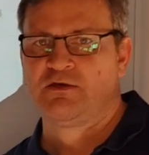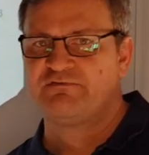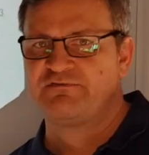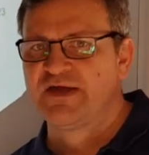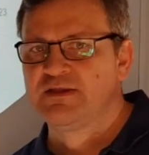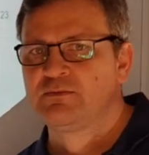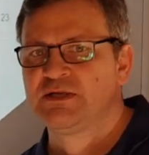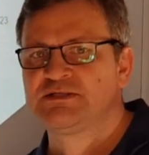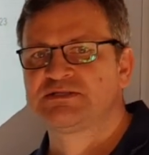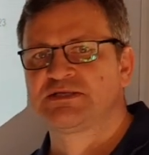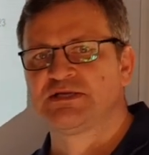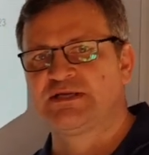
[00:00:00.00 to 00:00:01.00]

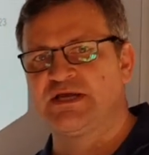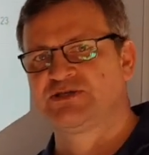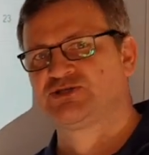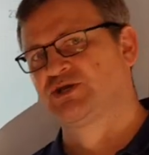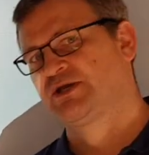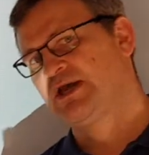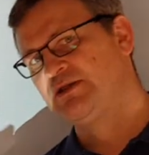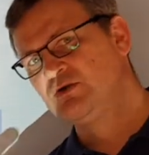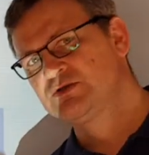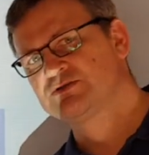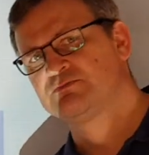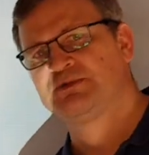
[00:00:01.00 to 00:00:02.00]
phenomena in nature can
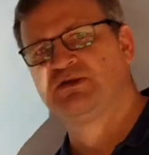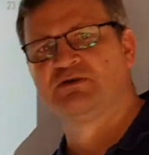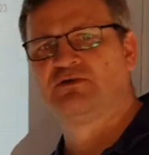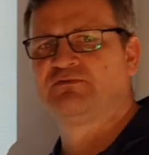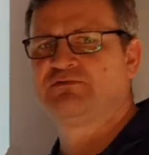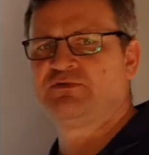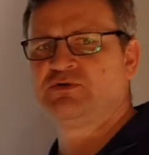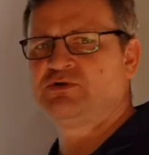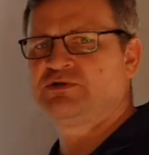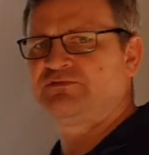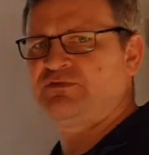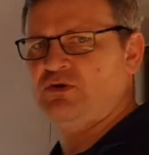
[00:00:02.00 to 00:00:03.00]
also be
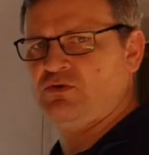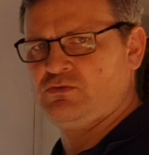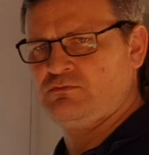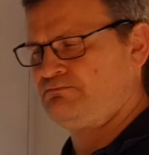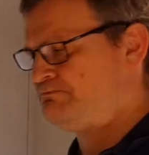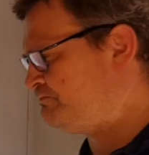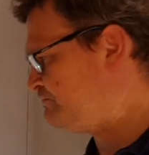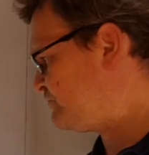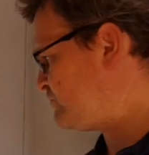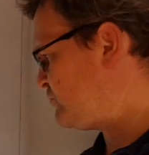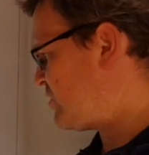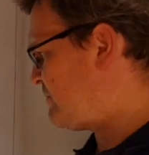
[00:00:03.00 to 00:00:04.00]
fluid flow
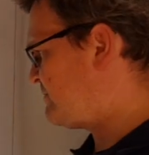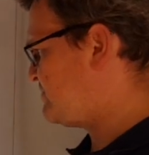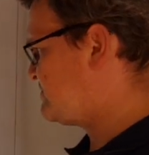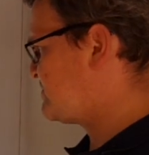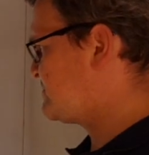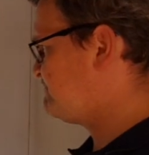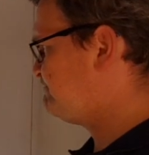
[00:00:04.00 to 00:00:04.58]
problems.